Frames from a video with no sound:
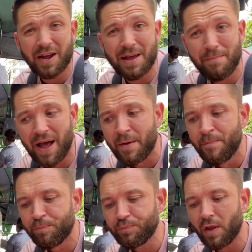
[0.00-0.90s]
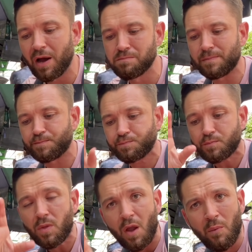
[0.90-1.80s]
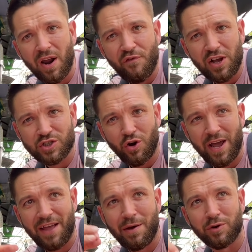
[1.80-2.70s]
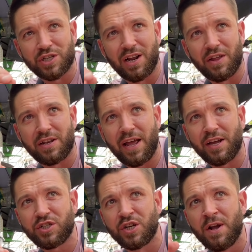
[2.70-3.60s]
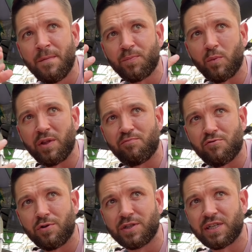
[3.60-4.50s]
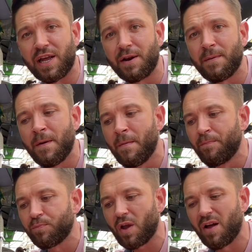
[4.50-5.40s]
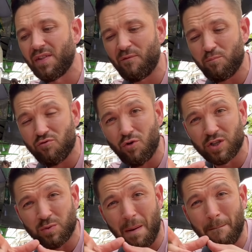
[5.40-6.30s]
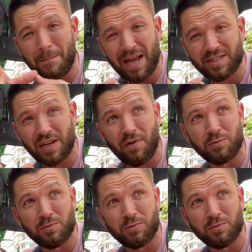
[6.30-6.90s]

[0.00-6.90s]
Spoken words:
I came back. When I first got here, there was another dish with prawns in, and the prawns were massive.